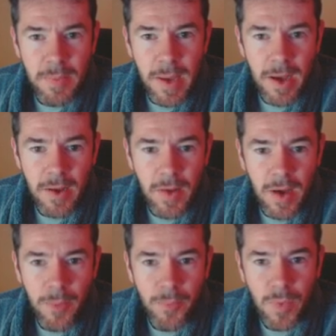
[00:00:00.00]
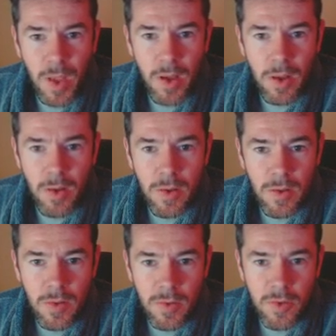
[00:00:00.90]
about
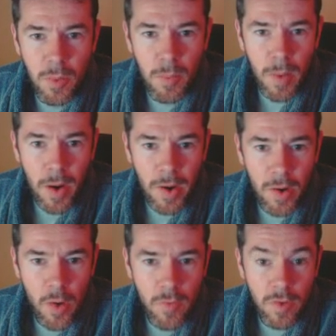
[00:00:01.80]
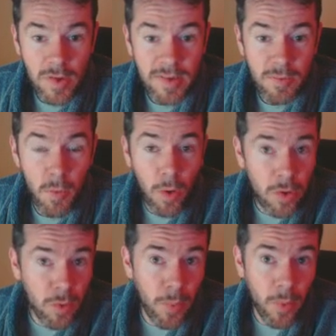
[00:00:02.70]
Super Mario versus
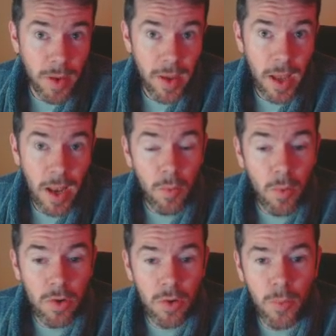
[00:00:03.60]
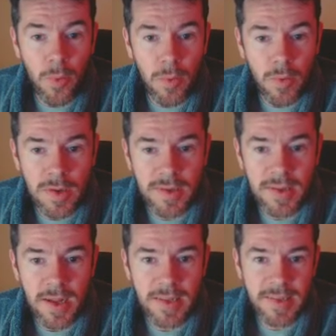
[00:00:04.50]
Wonder Boy. And now Wonder Boy was
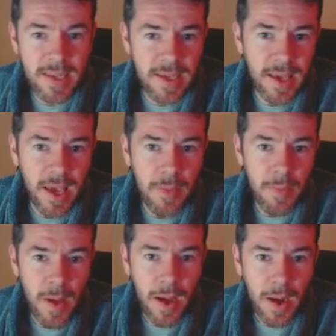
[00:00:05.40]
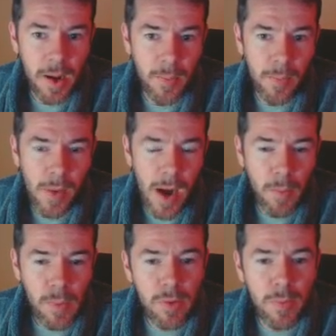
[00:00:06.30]
a Sega game,
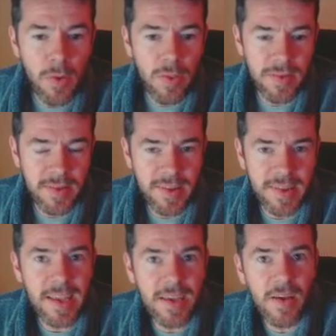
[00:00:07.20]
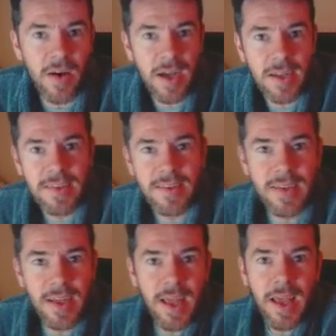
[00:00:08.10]
and we were both Sega guys.
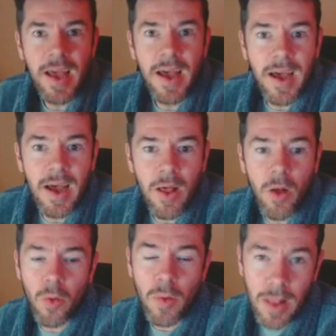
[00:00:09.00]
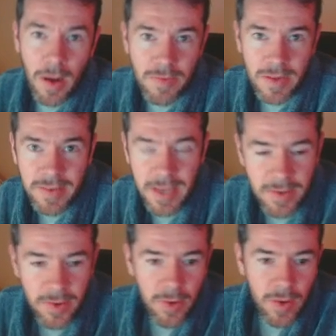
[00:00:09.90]
Although we loved
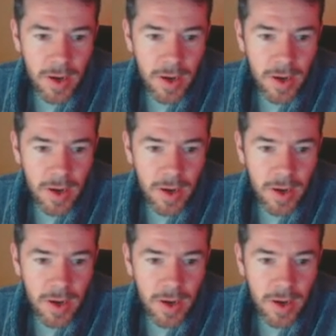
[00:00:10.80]
Nintendo,